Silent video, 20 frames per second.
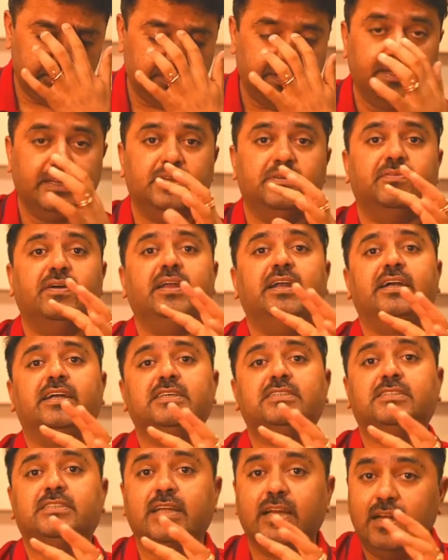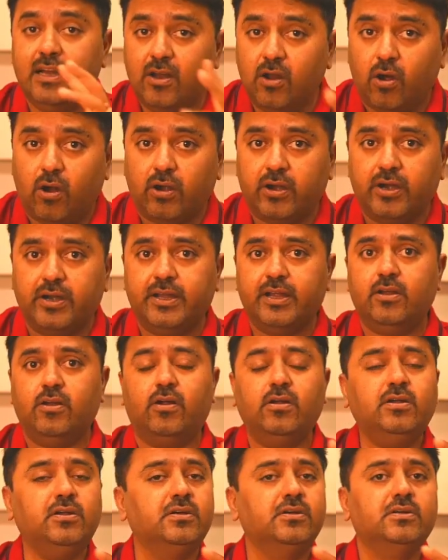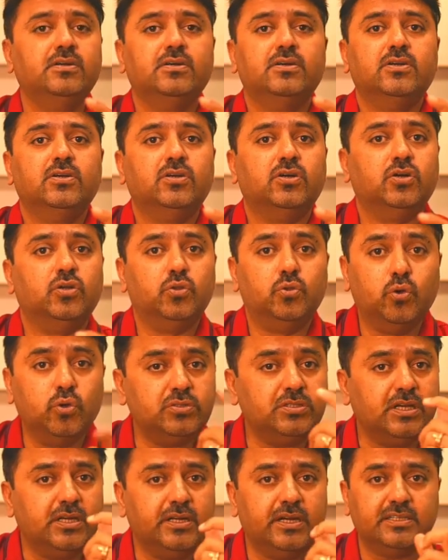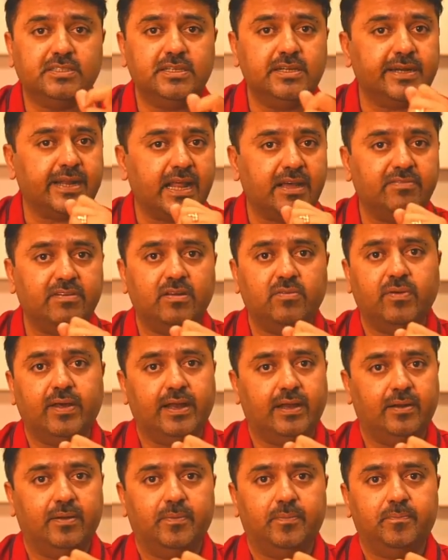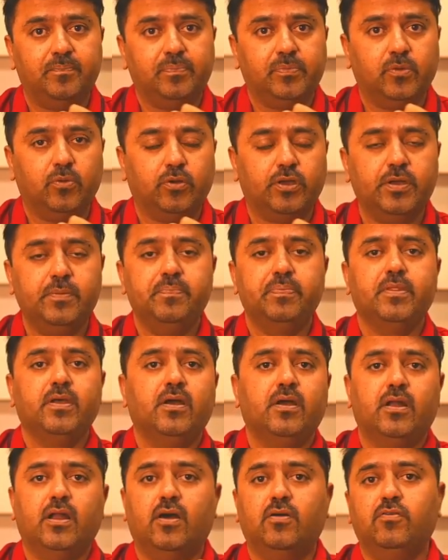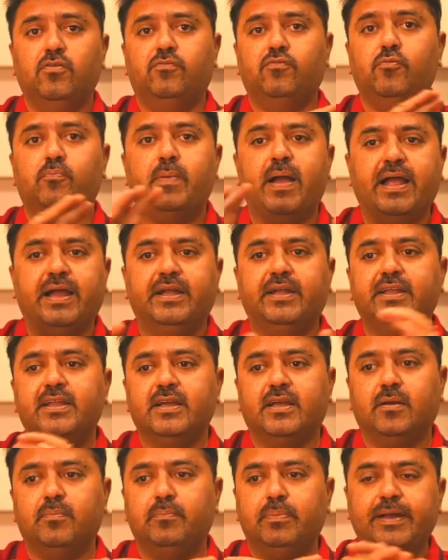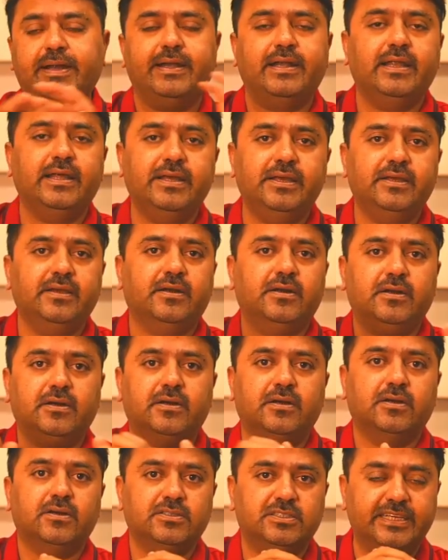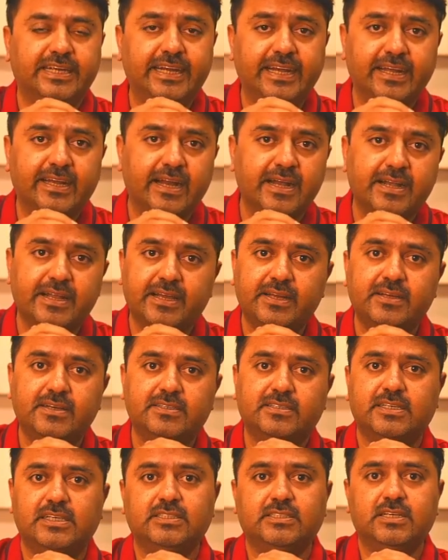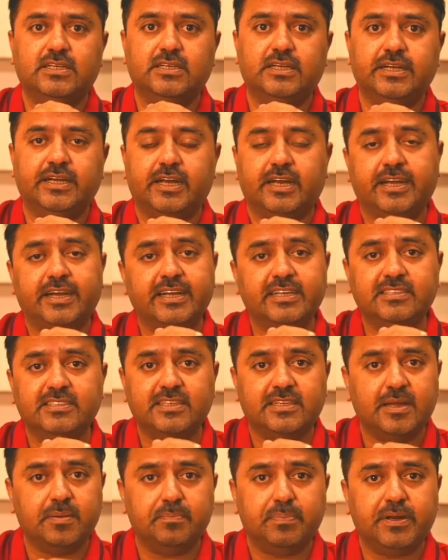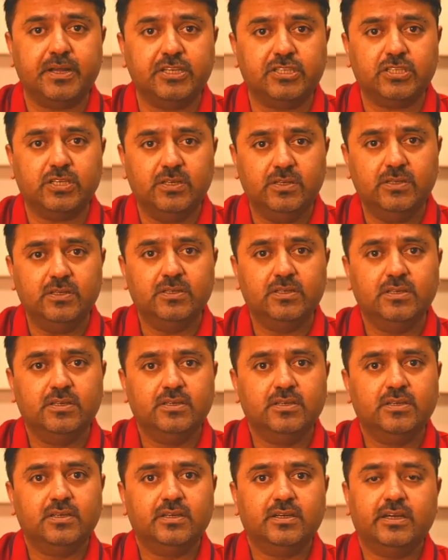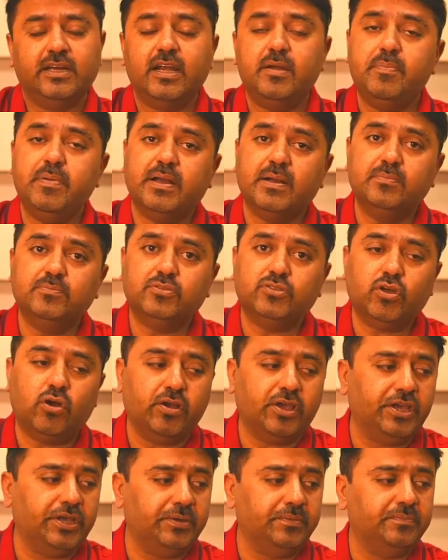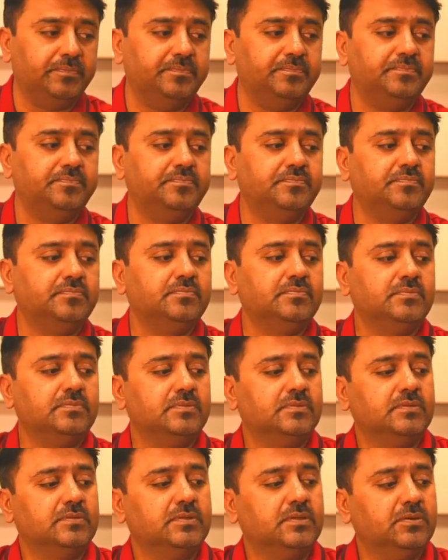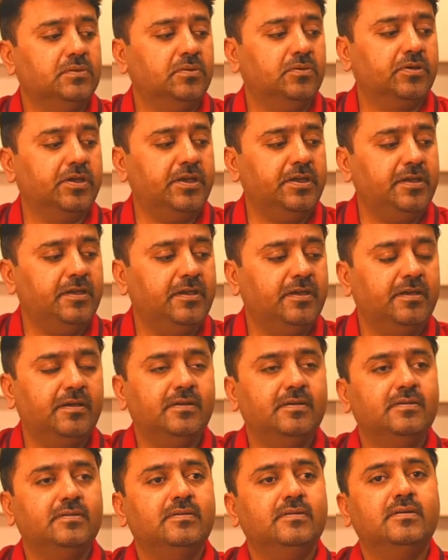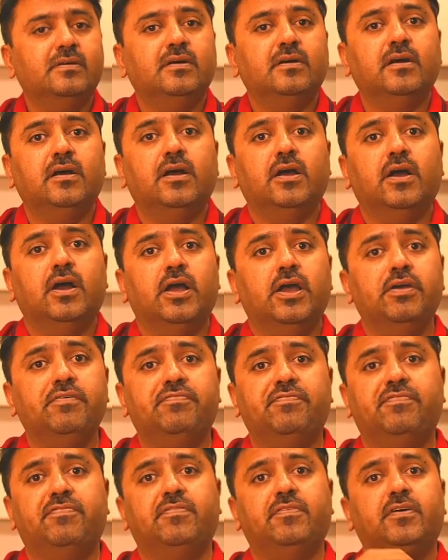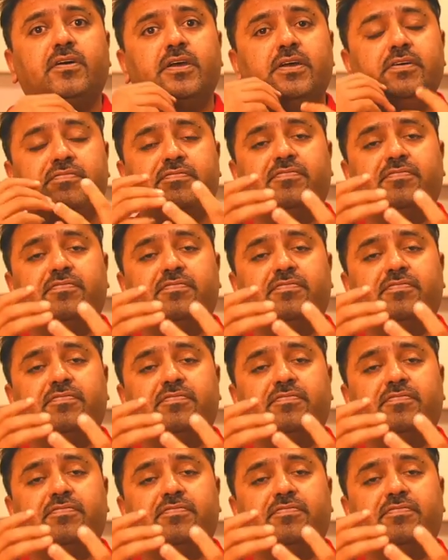so while it is still ordered a lot, dosa doesn't travel well. Okay, now if you pack it in a completely sealed container such that it retains the temperature, it becomes soggy. Okay, if